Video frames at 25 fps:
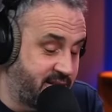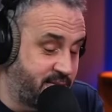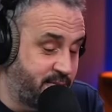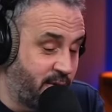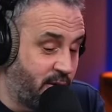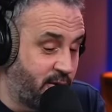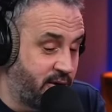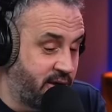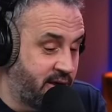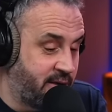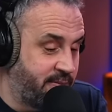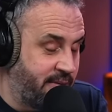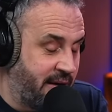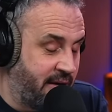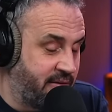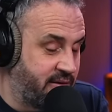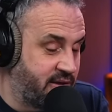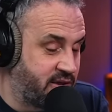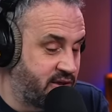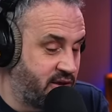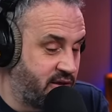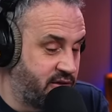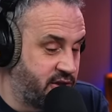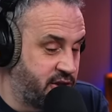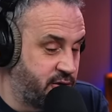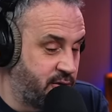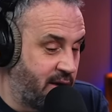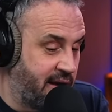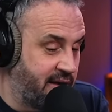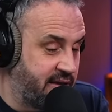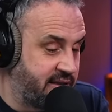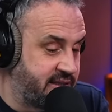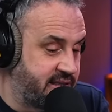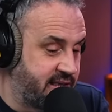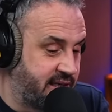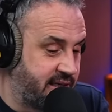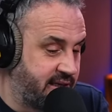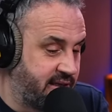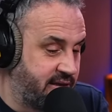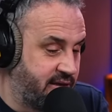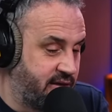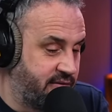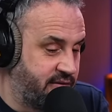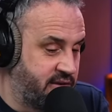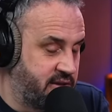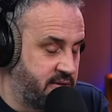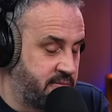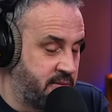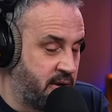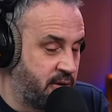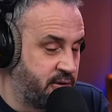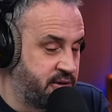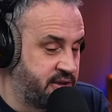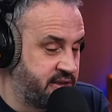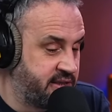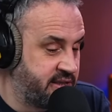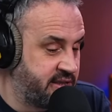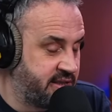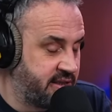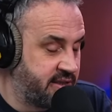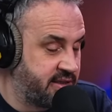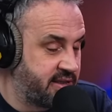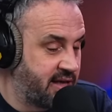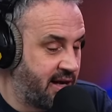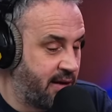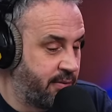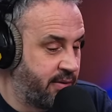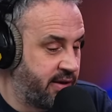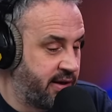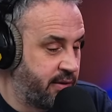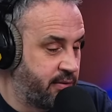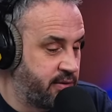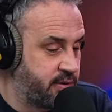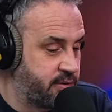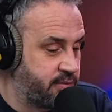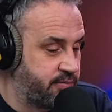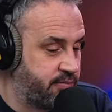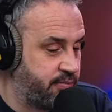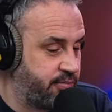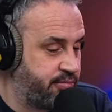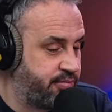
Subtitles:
spoken about the sort of duality of his emotions at the time when he was